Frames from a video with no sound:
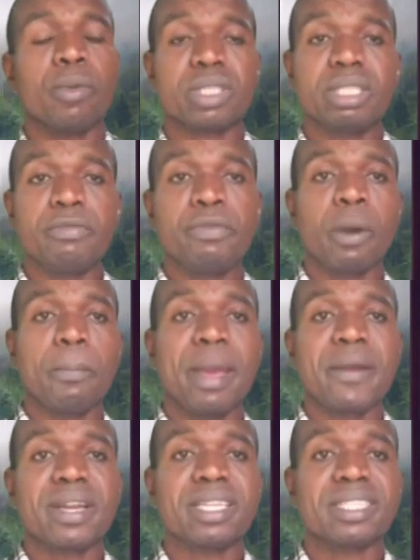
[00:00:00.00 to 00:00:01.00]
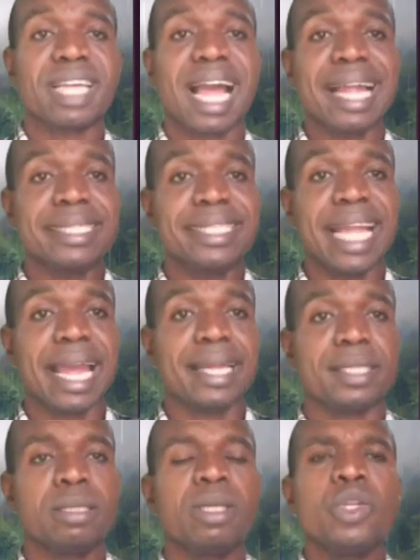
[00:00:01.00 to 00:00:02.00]
But if your parents are
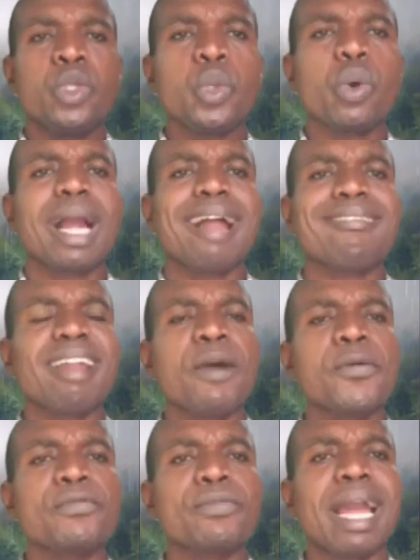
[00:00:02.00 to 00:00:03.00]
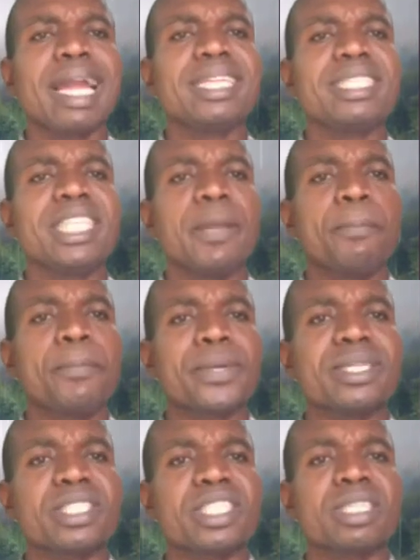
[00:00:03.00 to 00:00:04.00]
dead, you can now find the
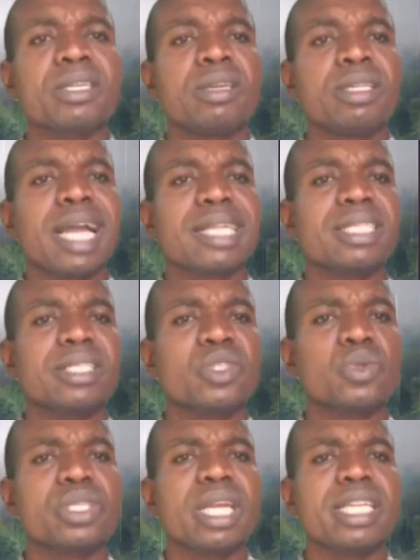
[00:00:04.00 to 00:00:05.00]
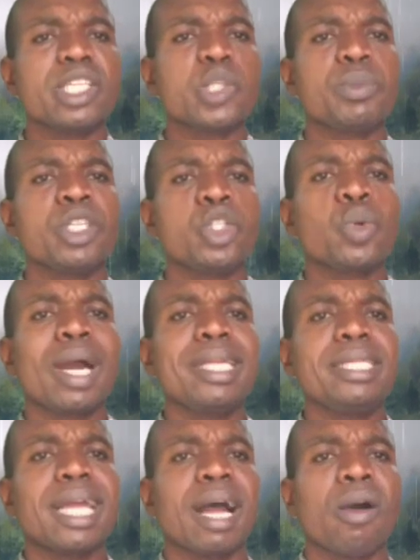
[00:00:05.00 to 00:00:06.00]
priest, that is to say the spiritual
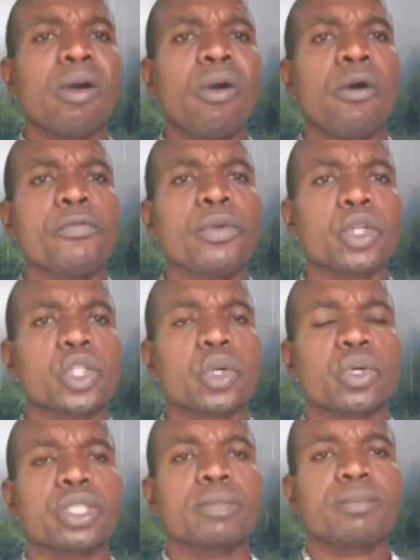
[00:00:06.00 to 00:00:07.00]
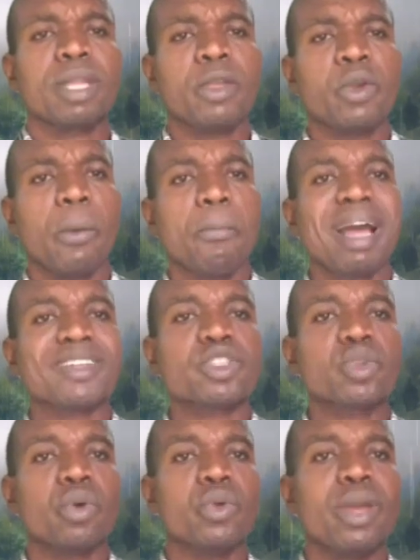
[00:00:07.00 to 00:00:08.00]
leader of your church, your
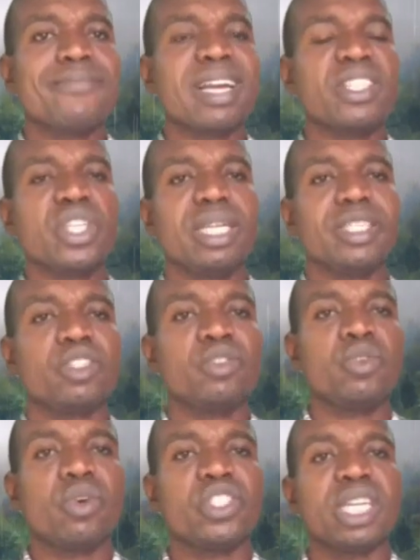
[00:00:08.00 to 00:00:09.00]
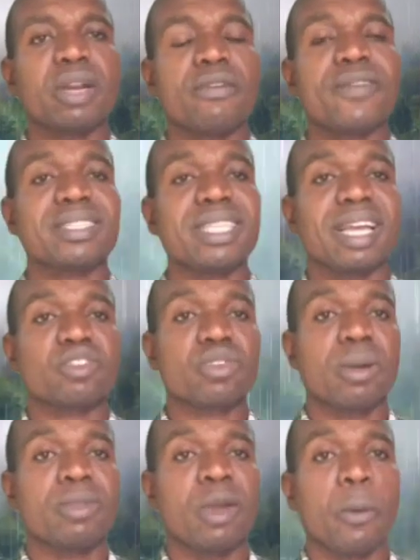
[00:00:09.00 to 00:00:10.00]
pastor, your evangelist, your general overseer,
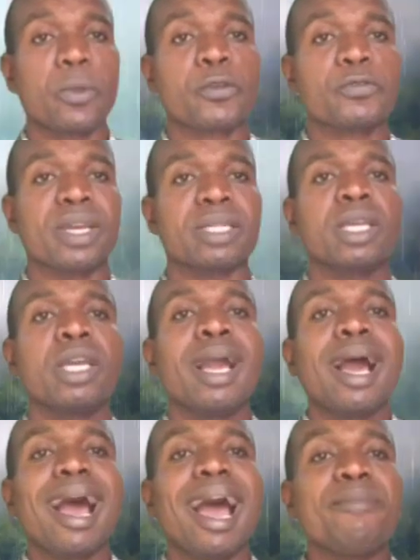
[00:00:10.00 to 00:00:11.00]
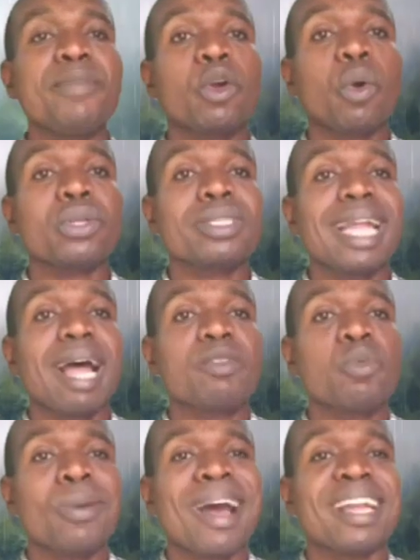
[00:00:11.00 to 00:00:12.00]
your prophet. And because
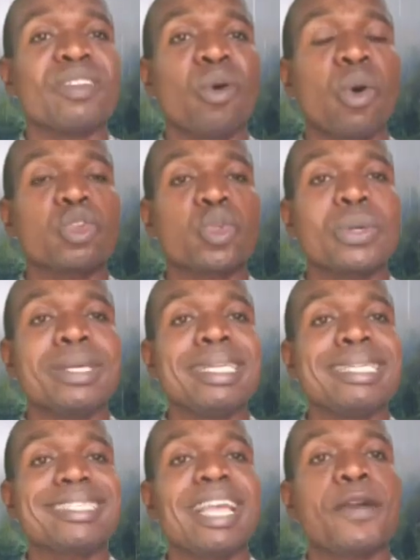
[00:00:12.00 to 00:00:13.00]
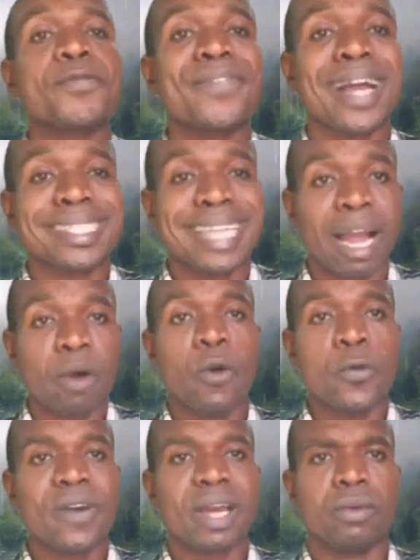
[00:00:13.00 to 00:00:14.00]
that man also is a father
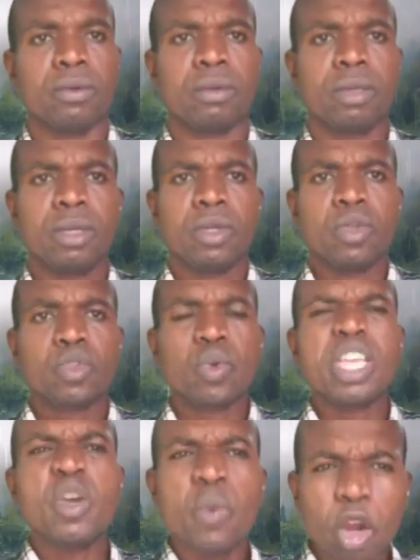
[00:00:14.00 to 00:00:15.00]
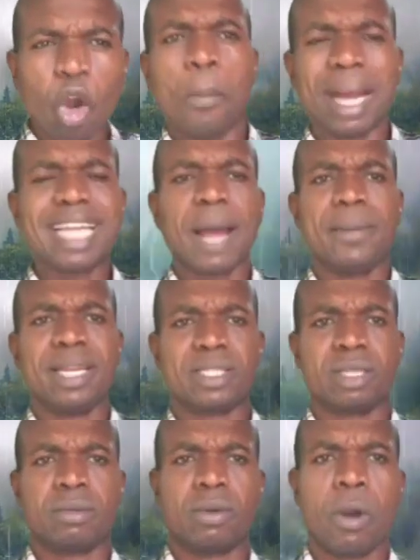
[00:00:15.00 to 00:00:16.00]
over you, So he will command that
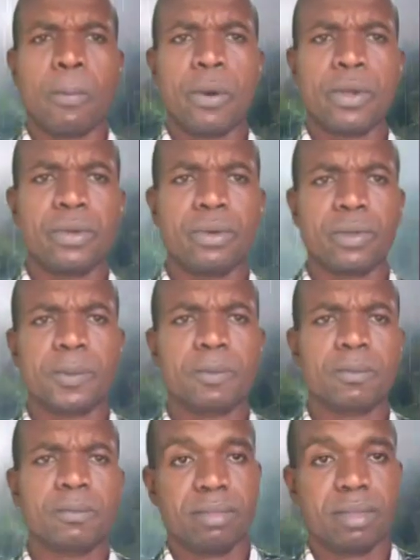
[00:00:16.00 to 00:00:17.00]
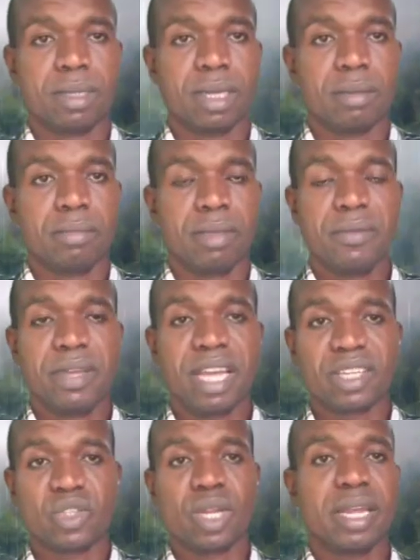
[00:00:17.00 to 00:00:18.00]
blessing upon you. Maybe
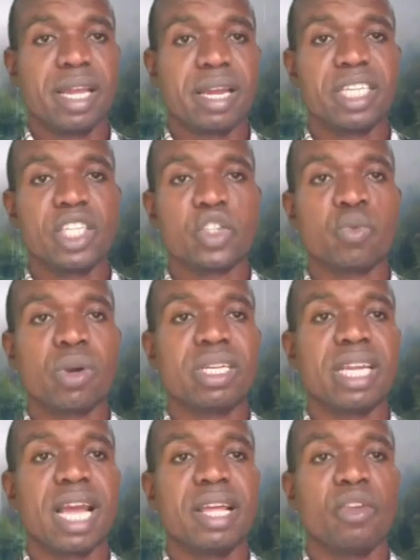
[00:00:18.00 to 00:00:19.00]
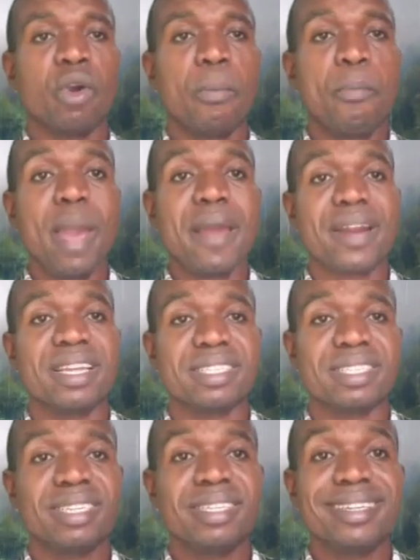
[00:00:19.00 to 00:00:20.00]
as you are hearing this word now, your
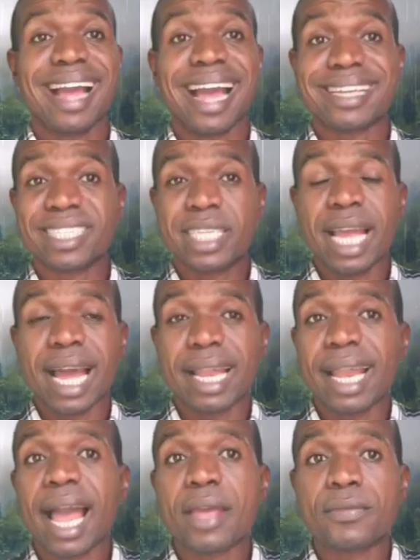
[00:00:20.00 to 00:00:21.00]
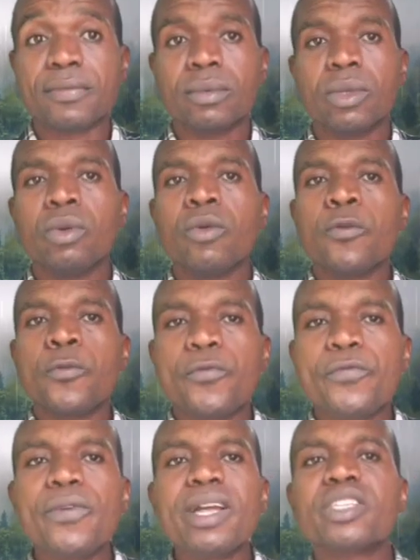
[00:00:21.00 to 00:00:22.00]
parents are still alive.
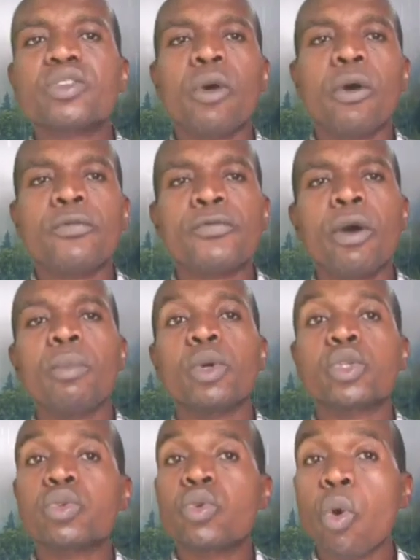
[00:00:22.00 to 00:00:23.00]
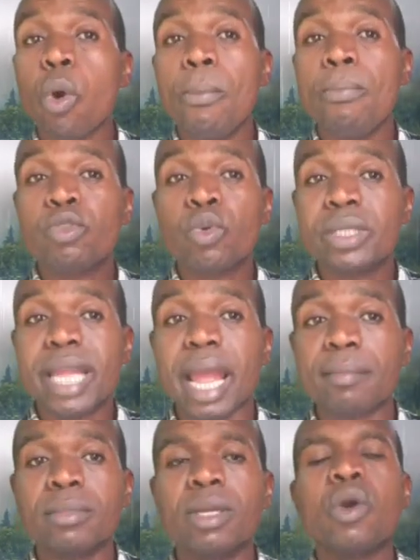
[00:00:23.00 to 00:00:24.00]
First and foremost, go to
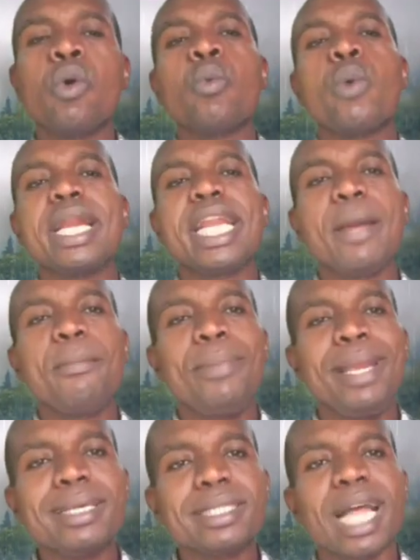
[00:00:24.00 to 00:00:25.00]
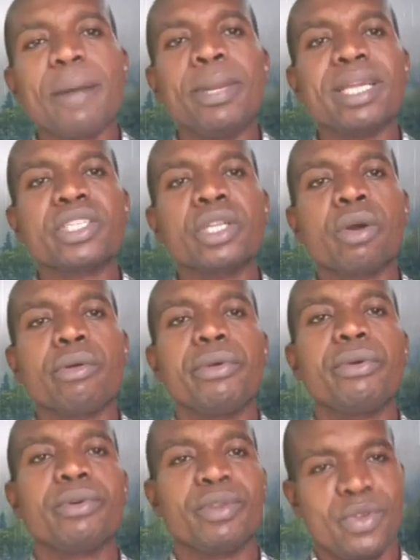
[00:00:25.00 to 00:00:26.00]
them. When they place that blessing
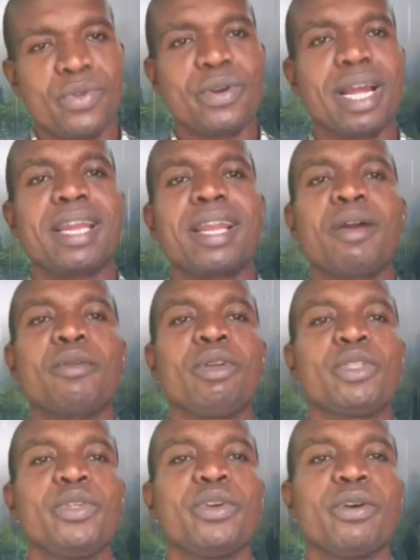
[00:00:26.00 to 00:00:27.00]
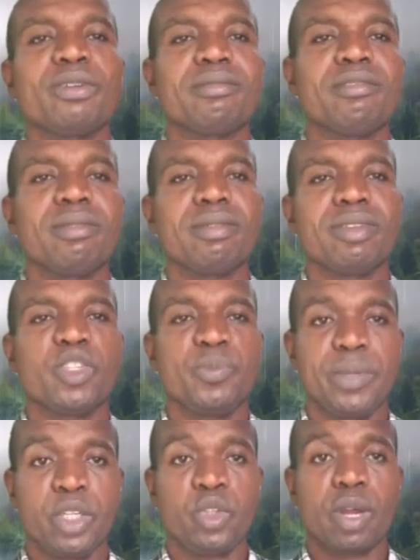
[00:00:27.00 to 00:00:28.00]
on you, you can now go to your
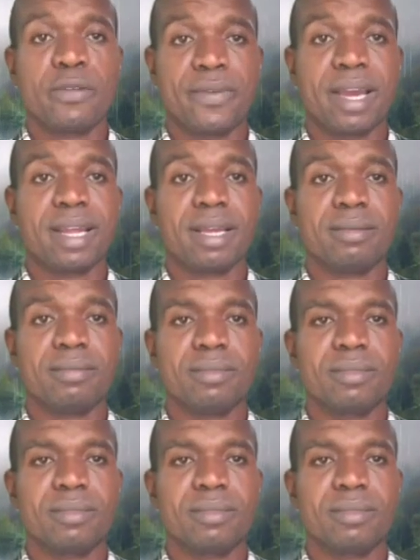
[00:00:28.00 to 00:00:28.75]
spiritual father.